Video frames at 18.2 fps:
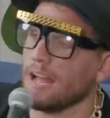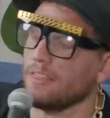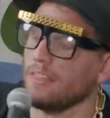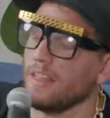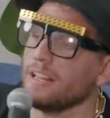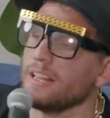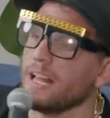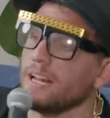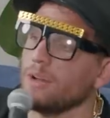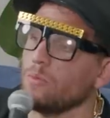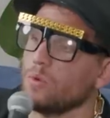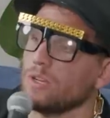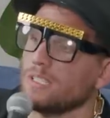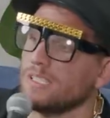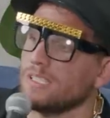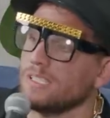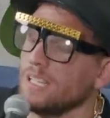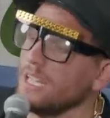I think that it
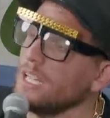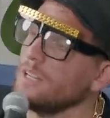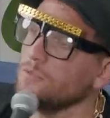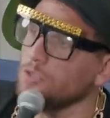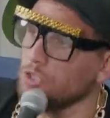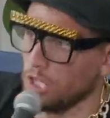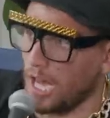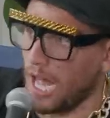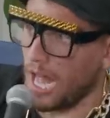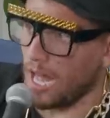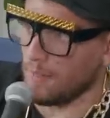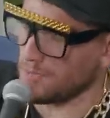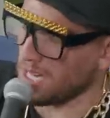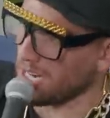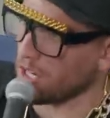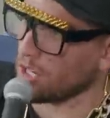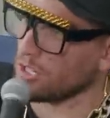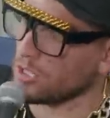was Steve Jobs,
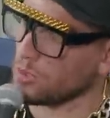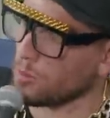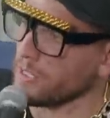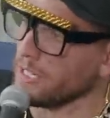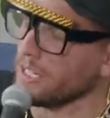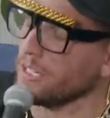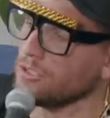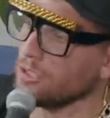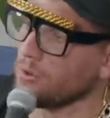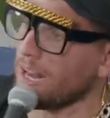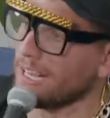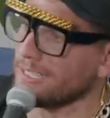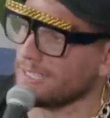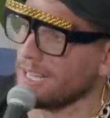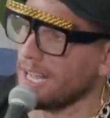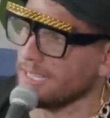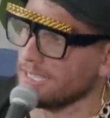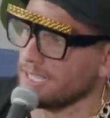I heard this with Neil
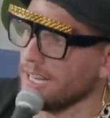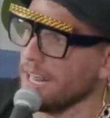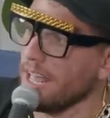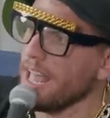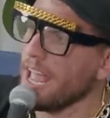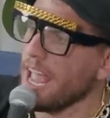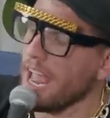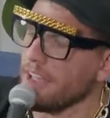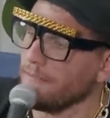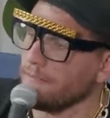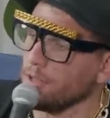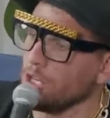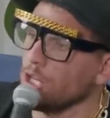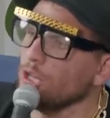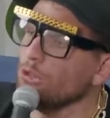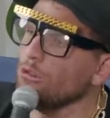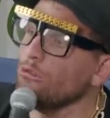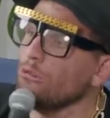deGrasse Tyson, if
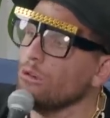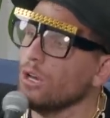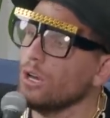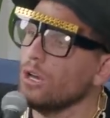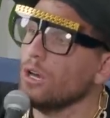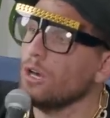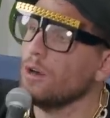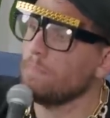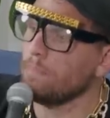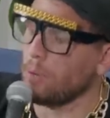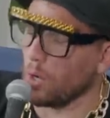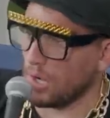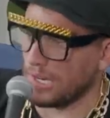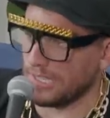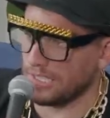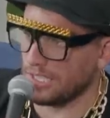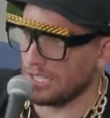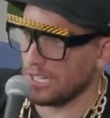you
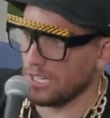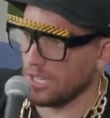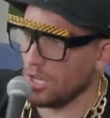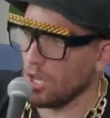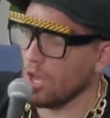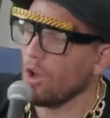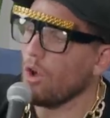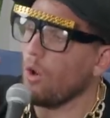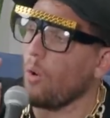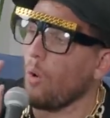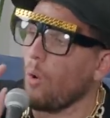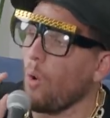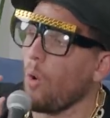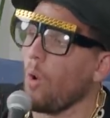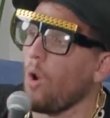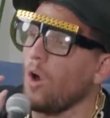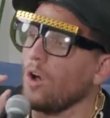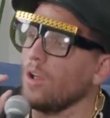put
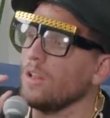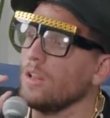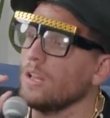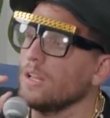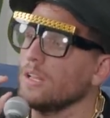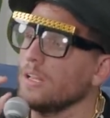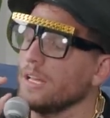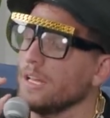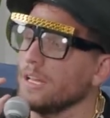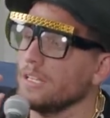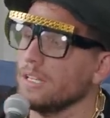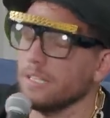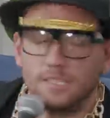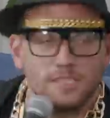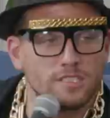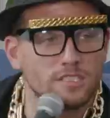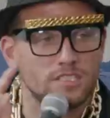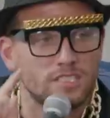all
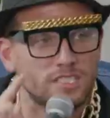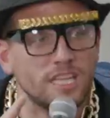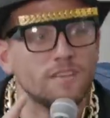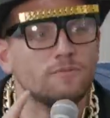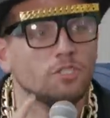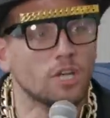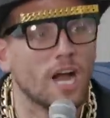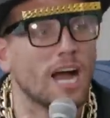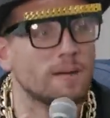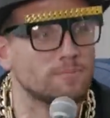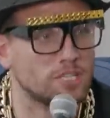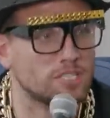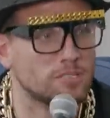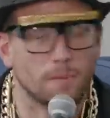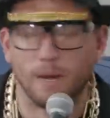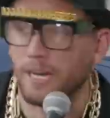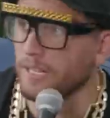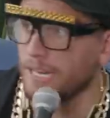Steve Jobs'
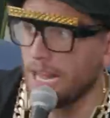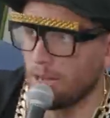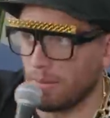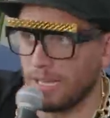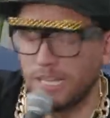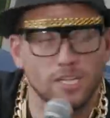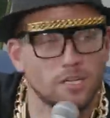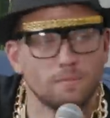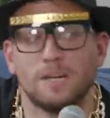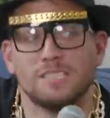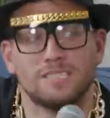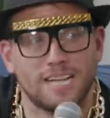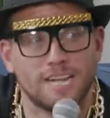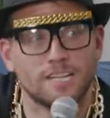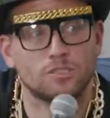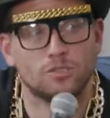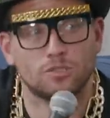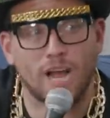has money. Now Elon Musk
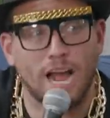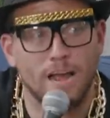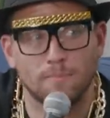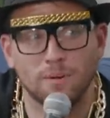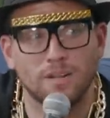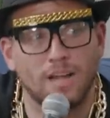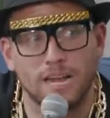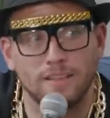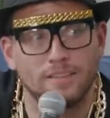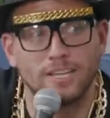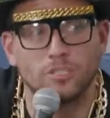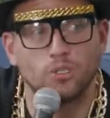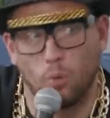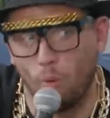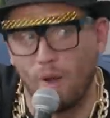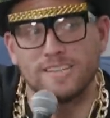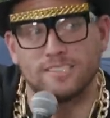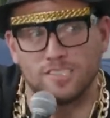has, I, I think,
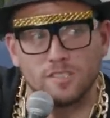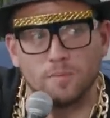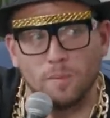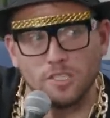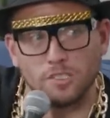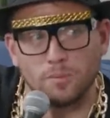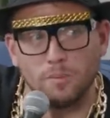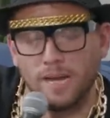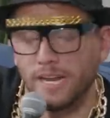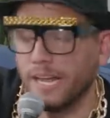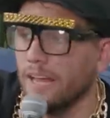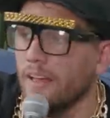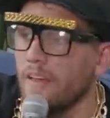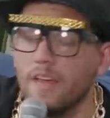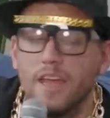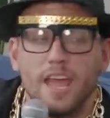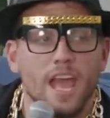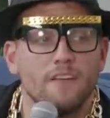twice as much money.
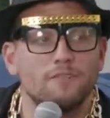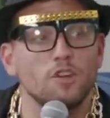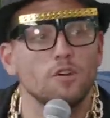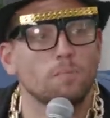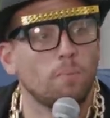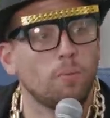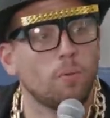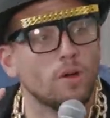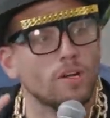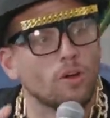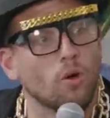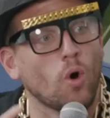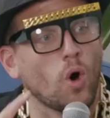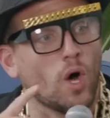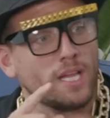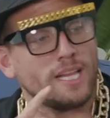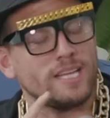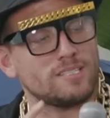Okay. If you put
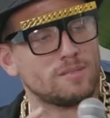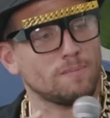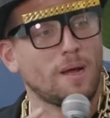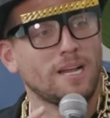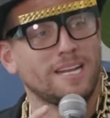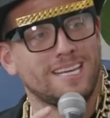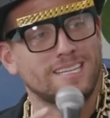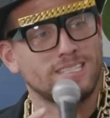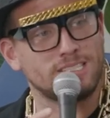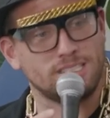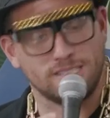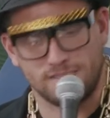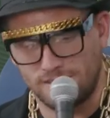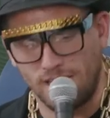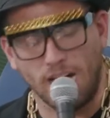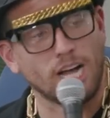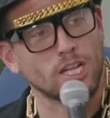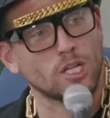all his money in
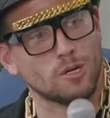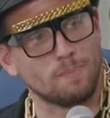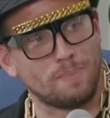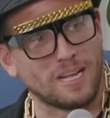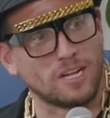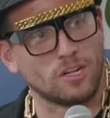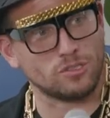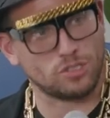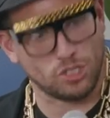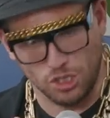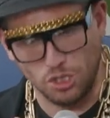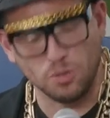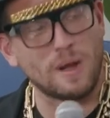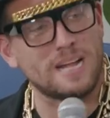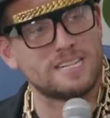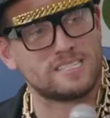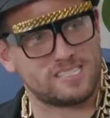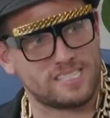dollar bills,
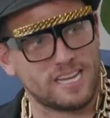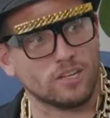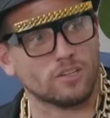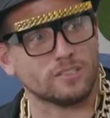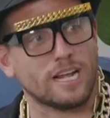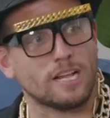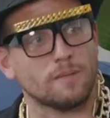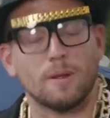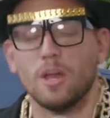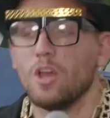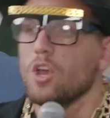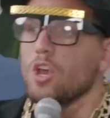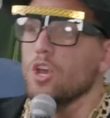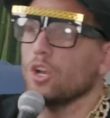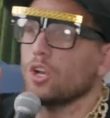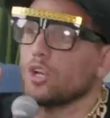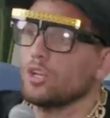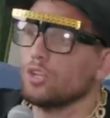U.S. single. You told me
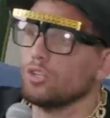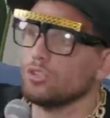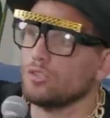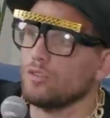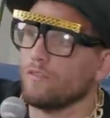this.